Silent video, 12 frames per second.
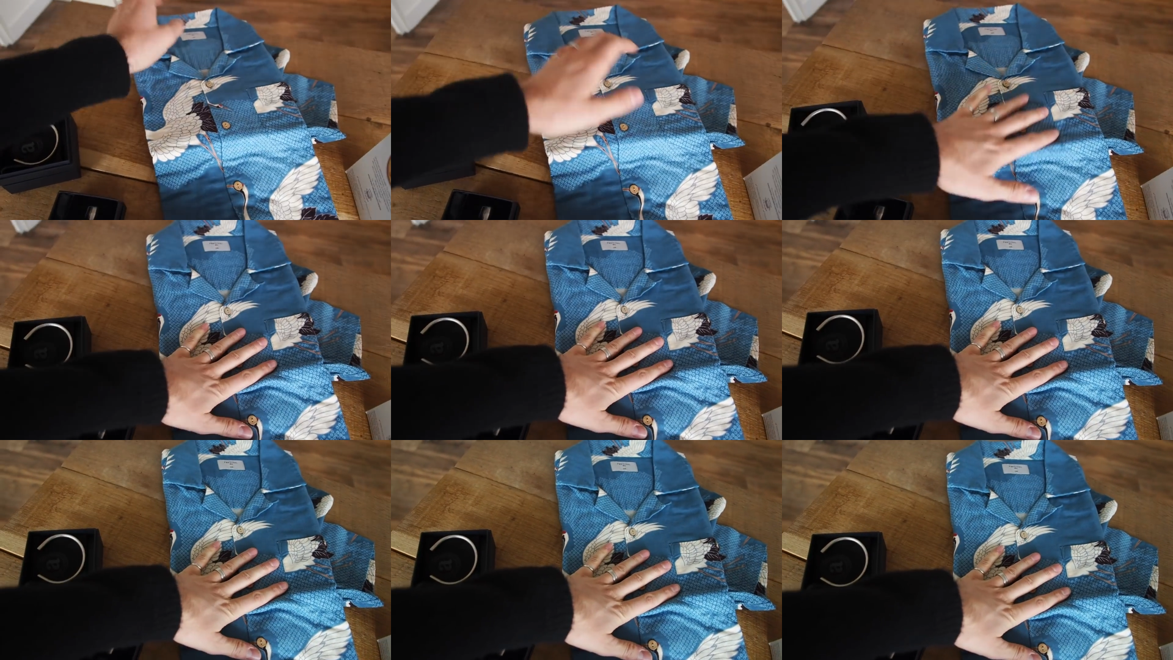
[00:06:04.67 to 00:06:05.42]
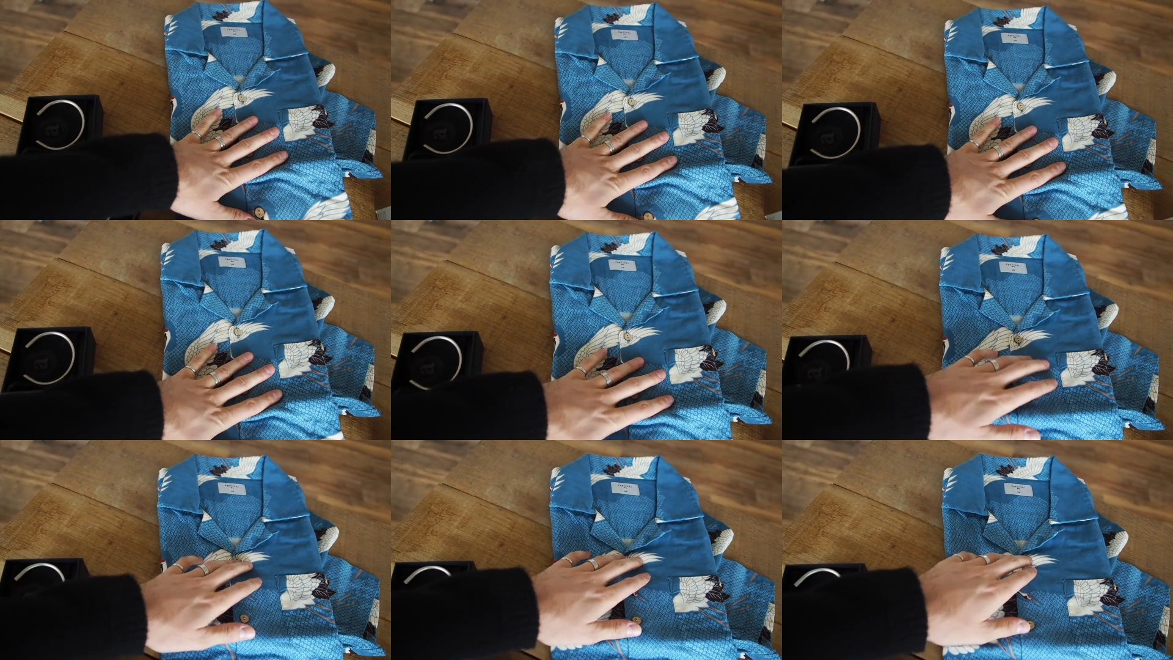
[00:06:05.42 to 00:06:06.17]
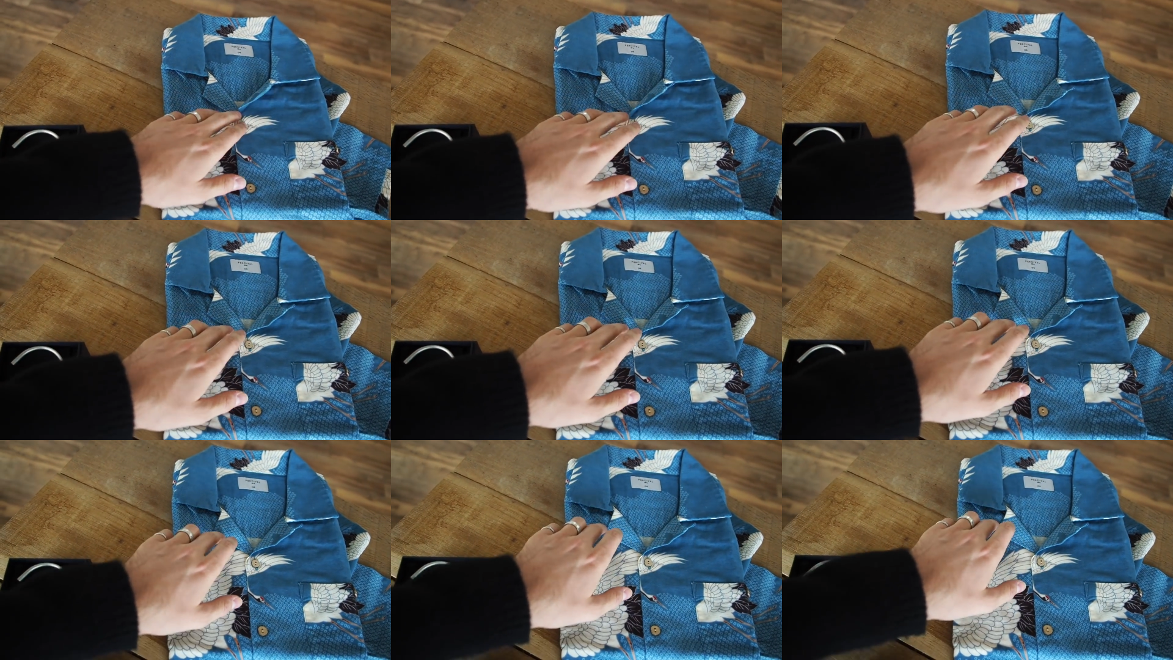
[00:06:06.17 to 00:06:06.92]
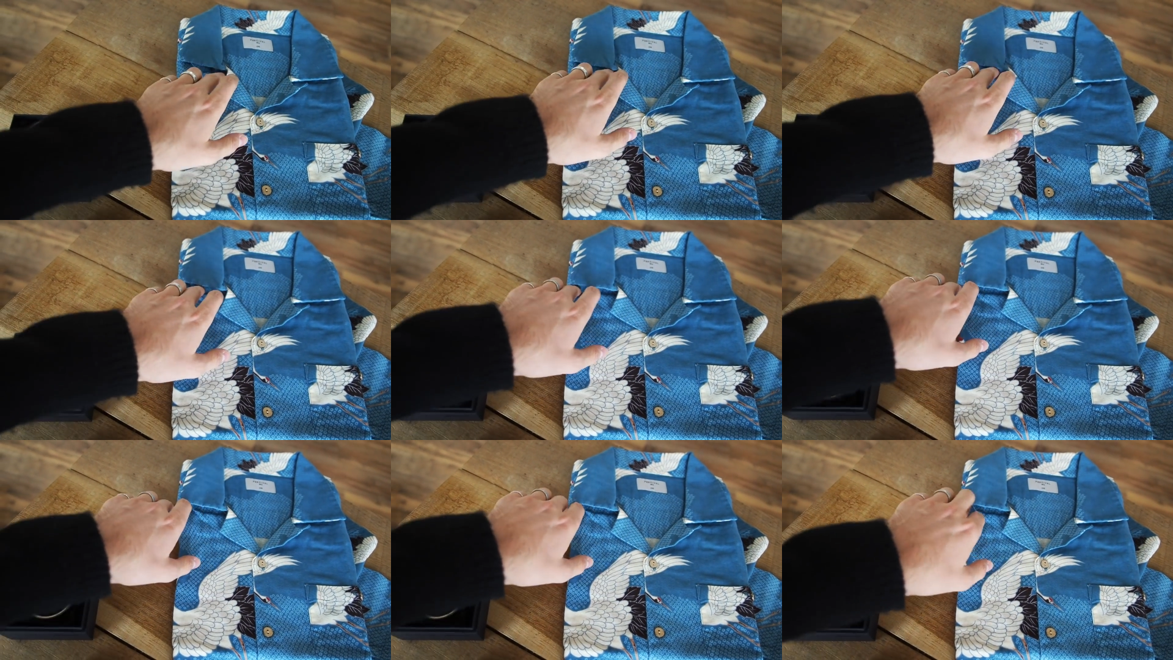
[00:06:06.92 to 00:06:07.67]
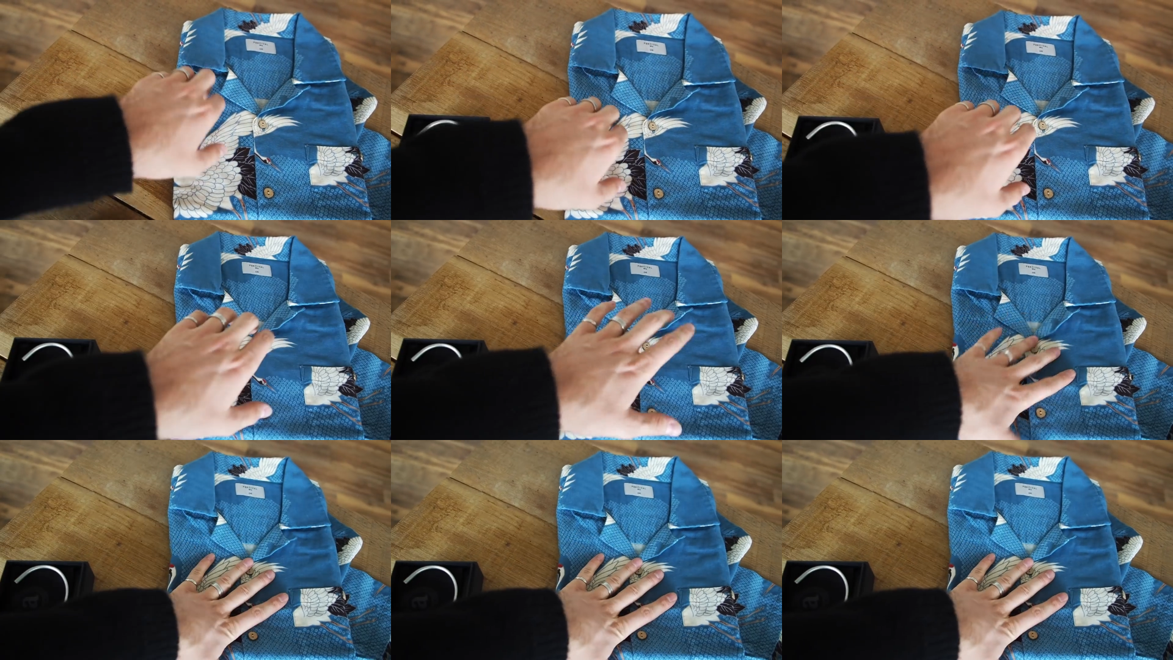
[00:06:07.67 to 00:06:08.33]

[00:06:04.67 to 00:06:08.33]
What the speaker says: Nobody's mouth can be seen.